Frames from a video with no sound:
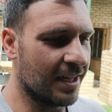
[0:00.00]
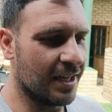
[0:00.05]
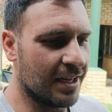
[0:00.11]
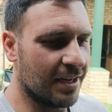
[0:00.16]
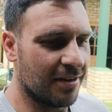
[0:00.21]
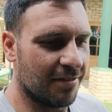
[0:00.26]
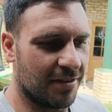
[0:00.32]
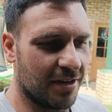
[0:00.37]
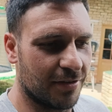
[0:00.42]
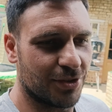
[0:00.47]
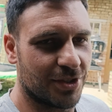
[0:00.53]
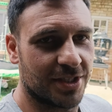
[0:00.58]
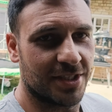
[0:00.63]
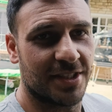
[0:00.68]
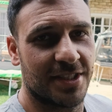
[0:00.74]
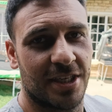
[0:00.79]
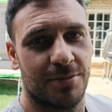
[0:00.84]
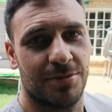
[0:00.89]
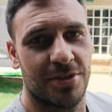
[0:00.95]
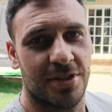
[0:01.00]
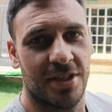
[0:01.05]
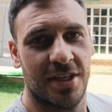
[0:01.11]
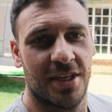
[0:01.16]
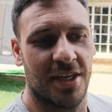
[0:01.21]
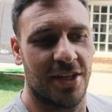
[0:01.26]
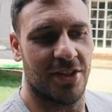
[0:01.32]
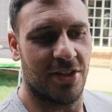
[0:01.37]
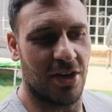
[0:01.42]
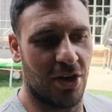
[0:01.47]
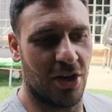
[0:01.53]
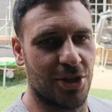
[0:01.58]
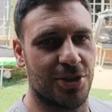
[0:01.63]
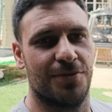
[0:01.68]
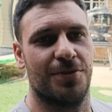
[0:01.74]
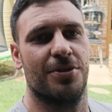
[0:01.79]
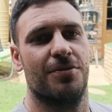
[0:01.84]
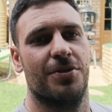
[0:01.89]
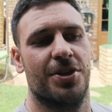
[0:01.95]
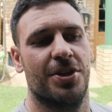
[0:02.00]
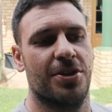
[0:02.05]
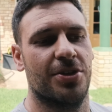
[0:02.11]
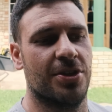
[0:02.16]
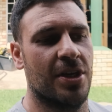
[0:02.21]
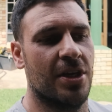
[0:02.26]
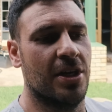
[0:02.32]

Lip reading: 5 or 6 times in the last few videos.